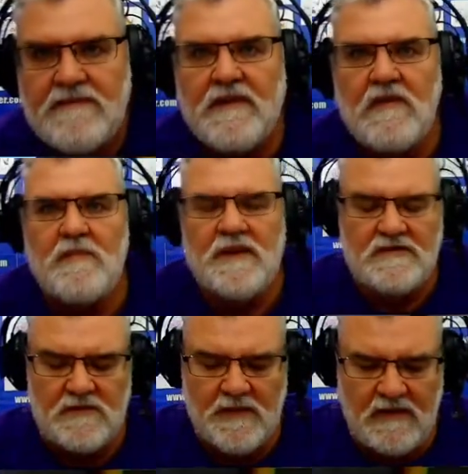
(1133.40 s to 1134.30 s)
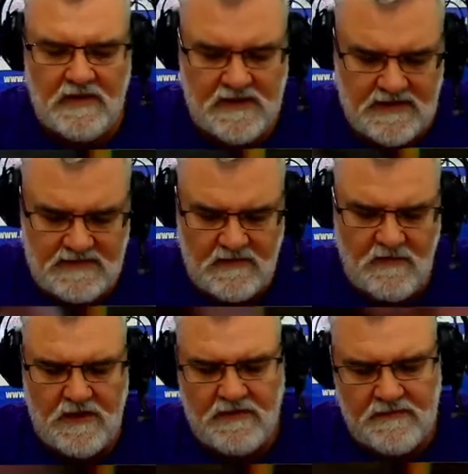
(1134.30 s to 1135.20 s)
hour pencil power. Look at these are
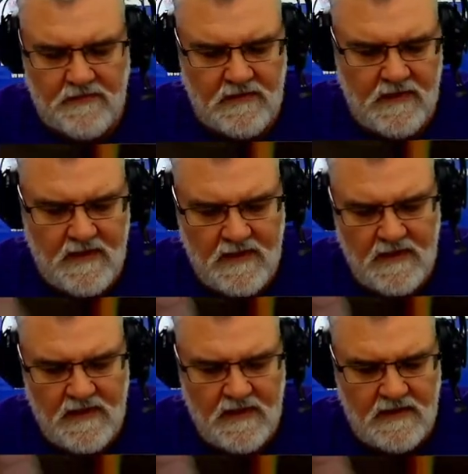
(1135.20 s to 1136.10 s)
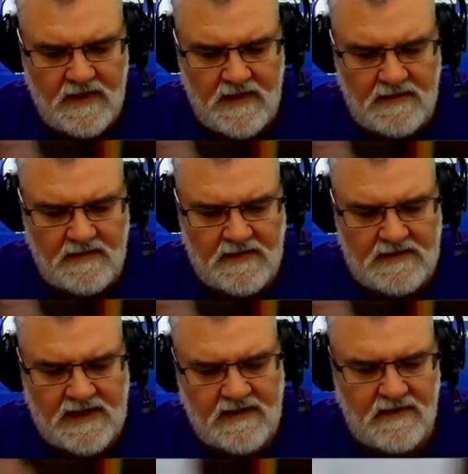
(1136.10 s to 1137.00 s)
wonderful. Uh, look at
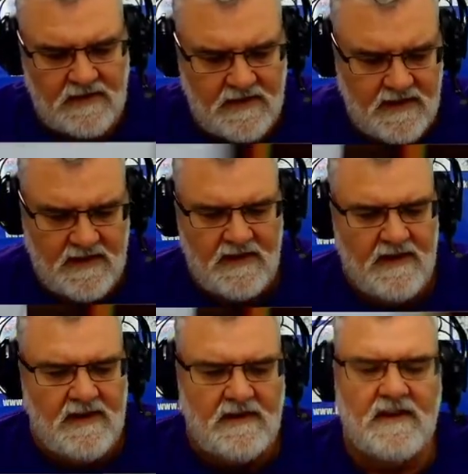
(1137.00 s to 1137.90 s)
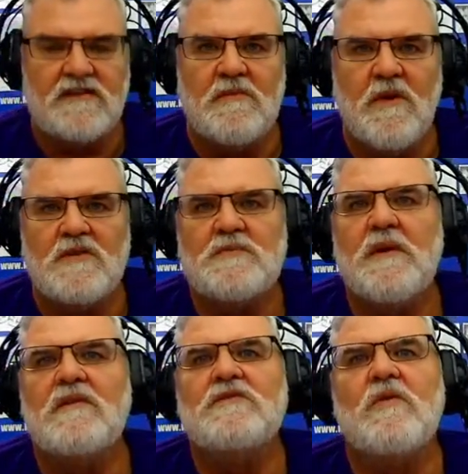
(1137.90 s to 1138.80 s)
take a look. Look at the
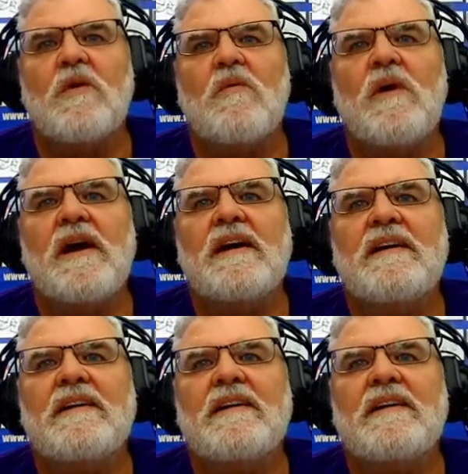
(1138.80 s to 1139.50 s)
marshmallow doorway